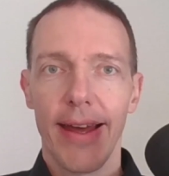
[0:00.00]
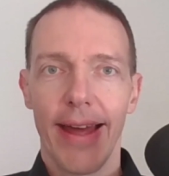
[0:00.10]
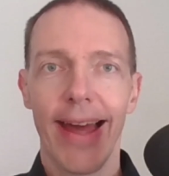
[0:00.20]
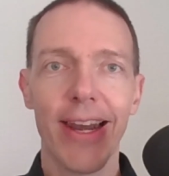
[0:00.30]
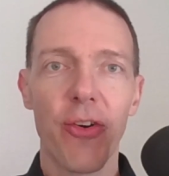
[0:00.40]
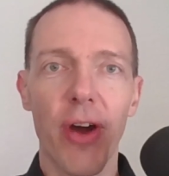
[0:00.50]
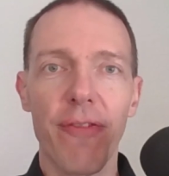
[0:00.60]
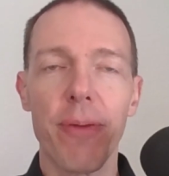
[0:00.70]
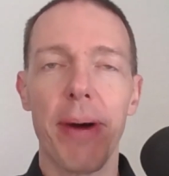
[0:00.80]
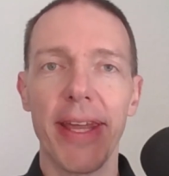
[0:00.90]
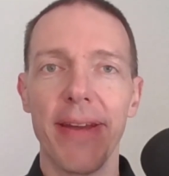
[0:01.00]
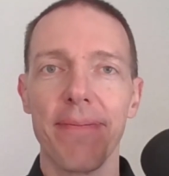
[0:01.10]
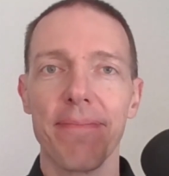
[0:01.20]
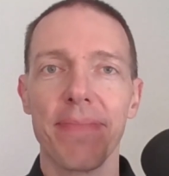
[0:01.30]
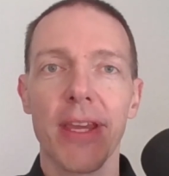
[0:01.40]
Hello everybody.
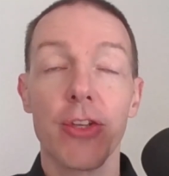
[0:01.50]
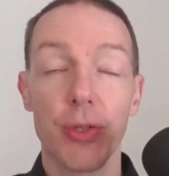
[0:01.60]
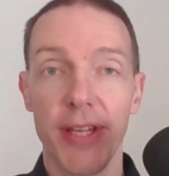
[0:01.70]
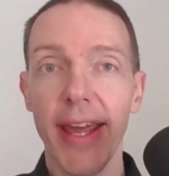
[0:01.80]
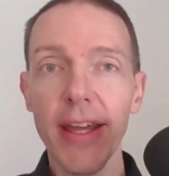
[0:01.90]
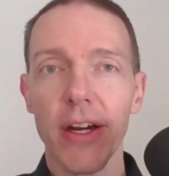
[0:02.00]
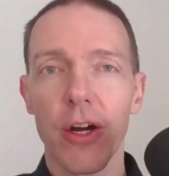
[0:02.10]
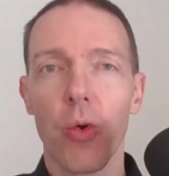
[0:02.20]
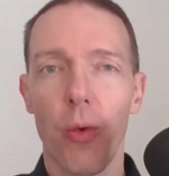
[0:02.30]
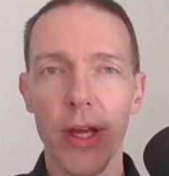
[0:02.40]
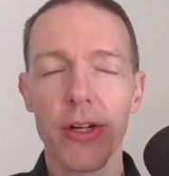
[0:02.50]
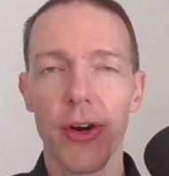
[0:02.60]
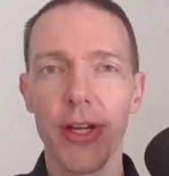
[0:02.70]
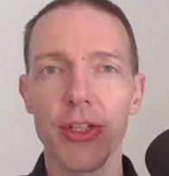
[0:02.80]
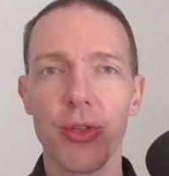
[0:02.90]
Today we are
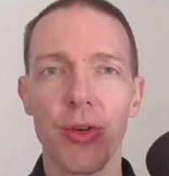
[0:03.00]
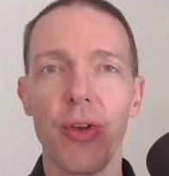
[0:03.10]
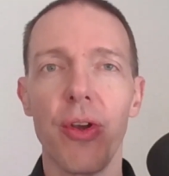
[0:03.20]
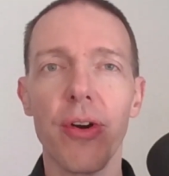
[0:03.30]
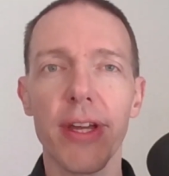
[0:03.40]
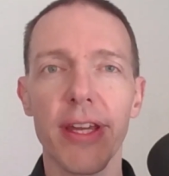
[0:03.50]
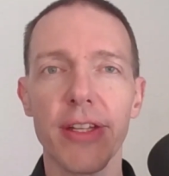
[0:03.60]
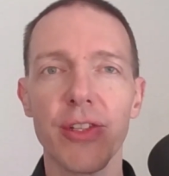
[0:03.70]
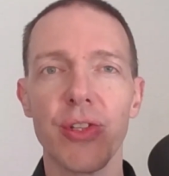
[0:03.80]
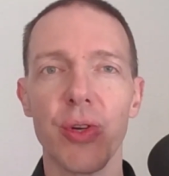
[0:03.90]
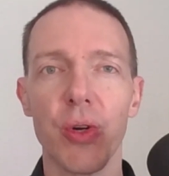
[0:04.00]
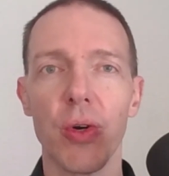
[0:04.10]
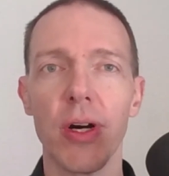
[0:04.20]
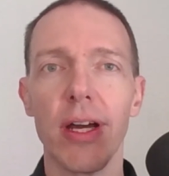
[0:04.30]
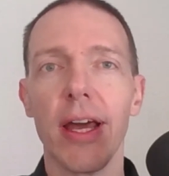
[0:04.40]
going to look
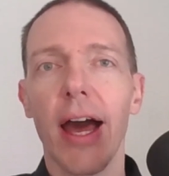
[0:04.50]
into